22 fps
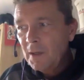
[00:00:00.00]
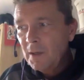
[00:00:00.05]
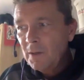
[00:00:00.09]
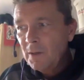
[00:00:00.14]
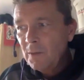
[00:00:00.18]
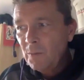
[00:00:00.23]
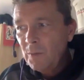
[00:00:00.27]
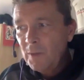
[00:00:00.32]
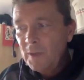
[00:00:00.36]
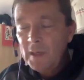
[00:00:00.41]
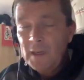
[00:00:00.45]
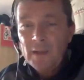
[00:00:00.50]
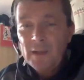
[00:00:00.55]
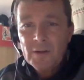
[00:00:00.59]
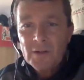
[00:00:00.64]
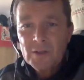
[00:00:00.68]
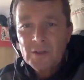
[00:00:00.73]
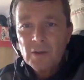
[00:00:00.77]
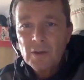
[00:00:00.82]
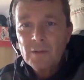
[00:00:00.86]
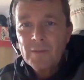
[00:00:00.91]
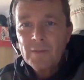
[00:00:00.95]
we are the
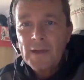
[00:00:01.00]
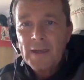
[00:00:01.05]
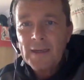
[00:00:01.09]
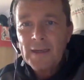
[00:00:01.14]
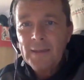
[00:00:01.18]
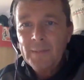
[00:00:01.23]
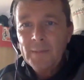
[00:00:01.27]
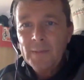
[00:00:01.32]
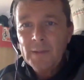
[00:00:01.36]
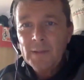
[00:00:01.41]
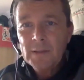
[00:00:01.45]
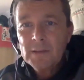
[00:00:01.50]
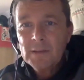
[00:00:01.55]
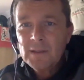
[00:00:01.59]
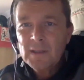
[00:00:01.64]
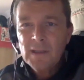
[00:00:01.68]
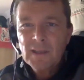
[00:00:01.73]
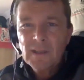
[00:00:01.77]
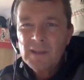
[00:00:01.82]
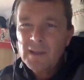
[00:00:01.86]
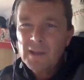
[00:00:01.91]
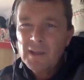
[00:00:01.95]
sort of animals
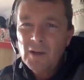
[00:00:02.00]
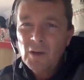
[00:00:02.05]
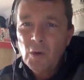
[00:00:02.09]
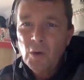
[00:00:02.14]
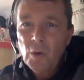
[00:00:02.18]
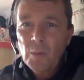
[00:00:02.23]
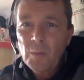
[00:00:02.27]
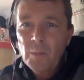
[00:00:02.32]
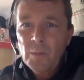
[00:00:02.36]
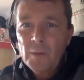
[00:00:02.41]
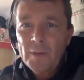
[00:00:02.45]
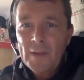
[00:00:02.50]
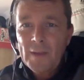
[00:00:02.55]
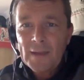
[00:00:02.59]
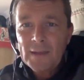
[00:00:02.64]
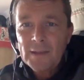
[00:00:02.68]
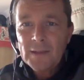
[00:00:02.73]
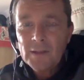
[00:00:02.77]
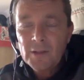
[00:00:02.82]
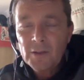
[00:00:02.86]
that can cope with that.